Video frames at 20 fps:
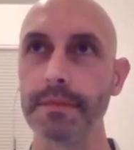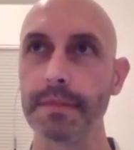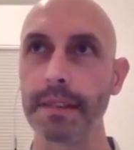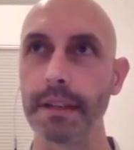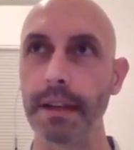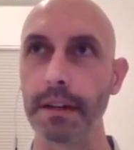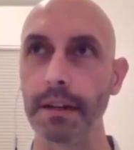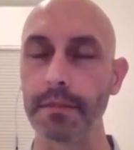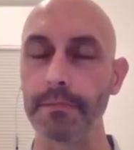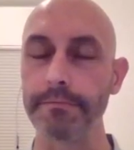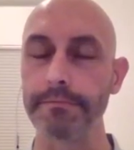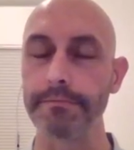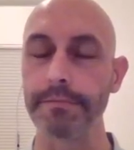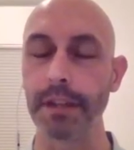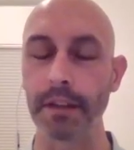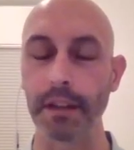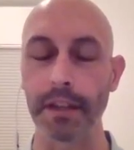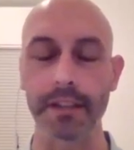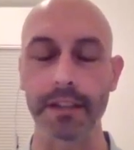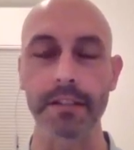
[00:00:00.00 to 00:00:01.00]

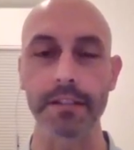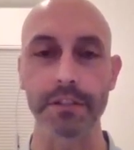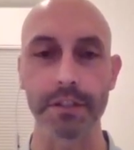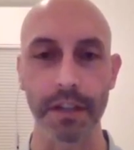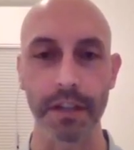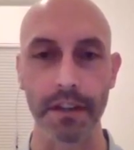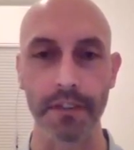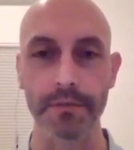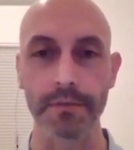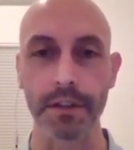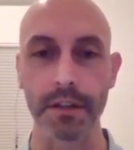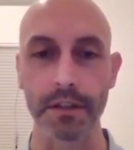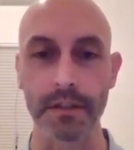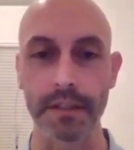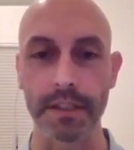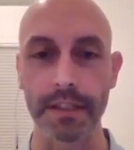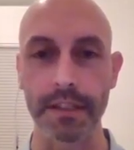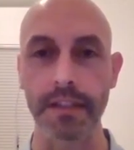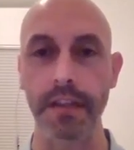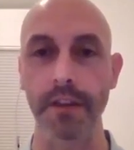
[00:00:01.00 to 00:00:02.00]
that cliche of
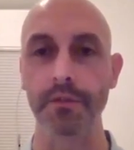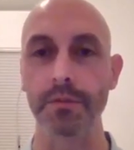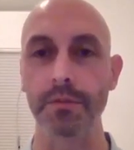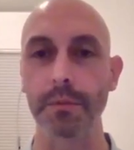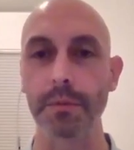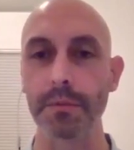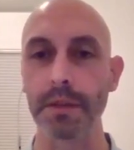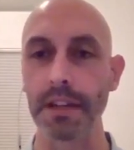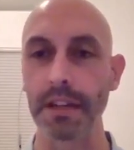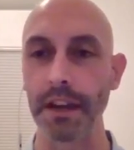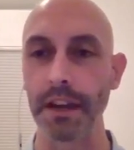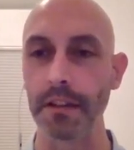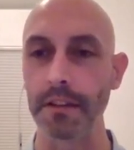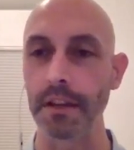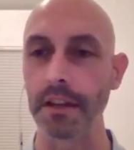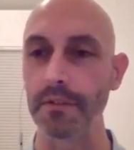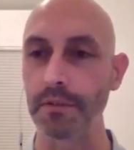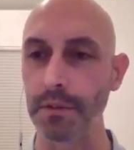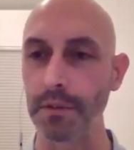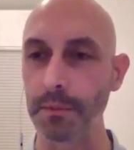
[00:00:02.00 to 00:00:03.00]
get comfortable being
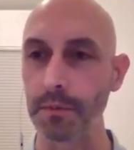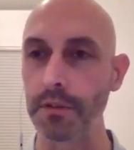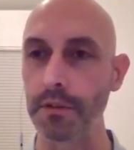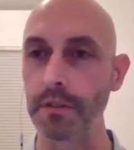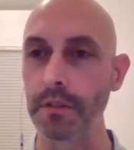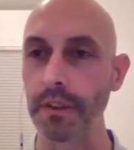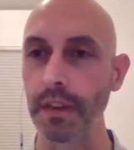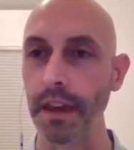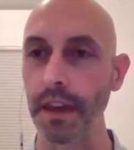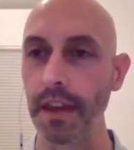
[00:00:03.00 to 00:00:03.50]
uncomfortable,